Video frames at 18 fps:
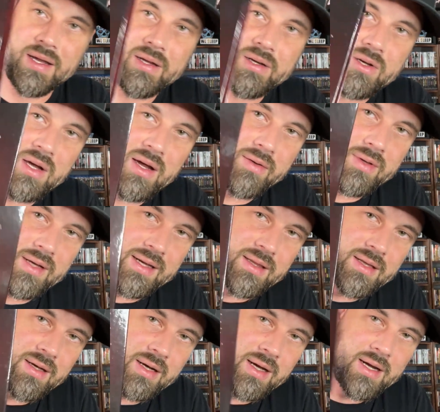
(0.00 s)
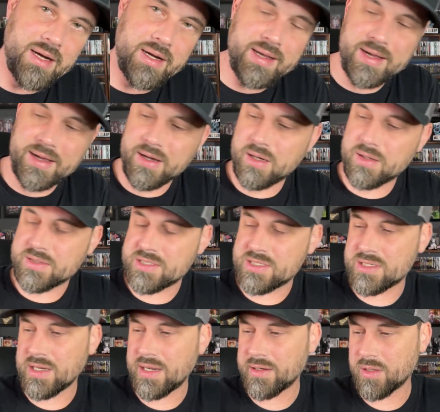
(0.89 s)
You do have like the
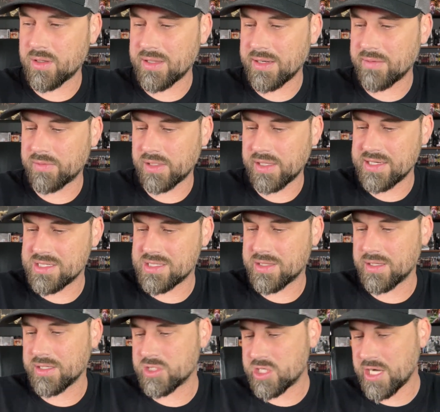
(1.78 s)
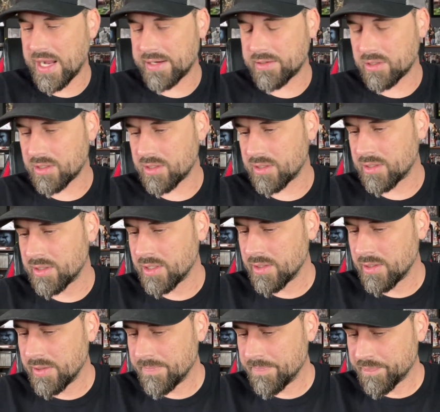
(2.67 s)
cutouts. I know they released the Chatter
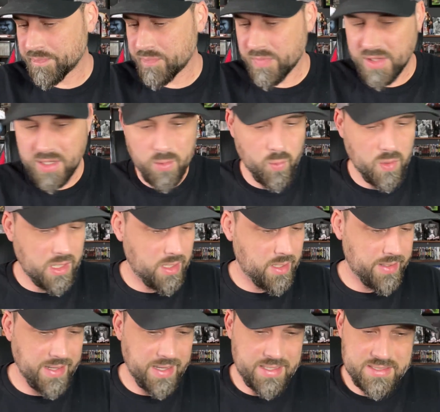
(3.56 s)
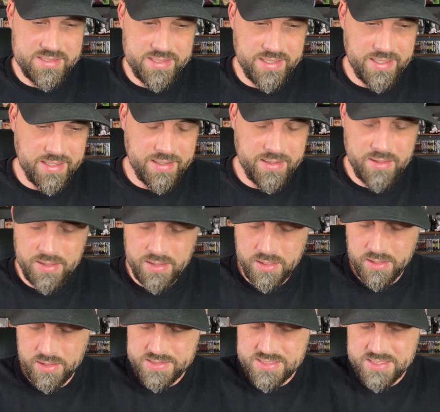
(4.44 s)
one as a
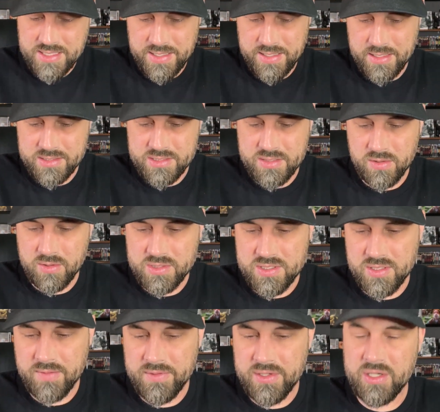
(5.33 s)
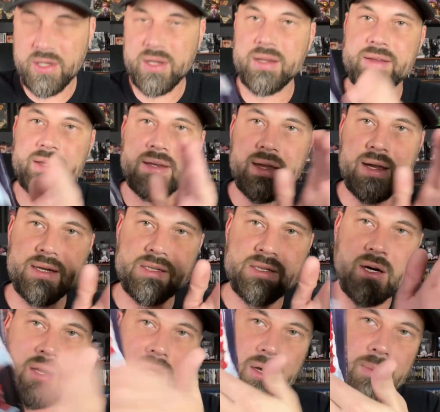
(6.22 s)
site exclusive. You get the
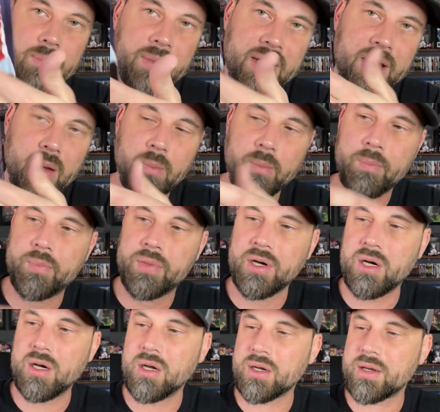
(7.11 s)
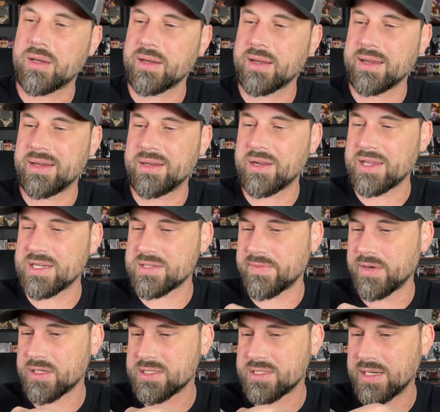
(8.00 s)
nice hardbound book. Again, you guys
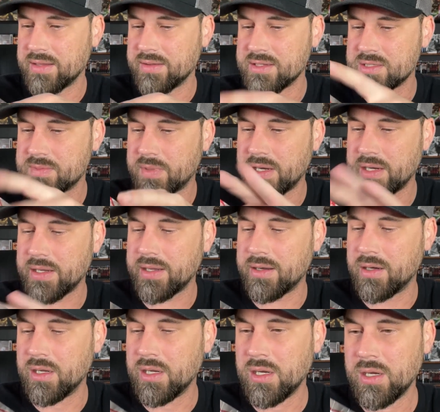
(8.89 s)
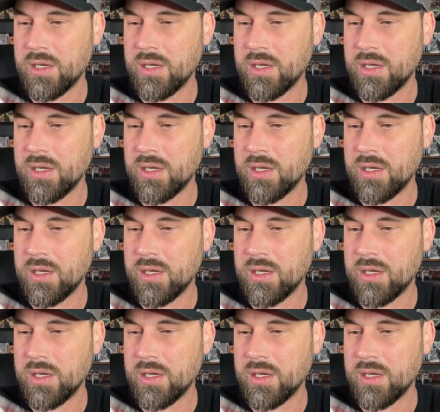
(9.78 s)
have all seen this by now.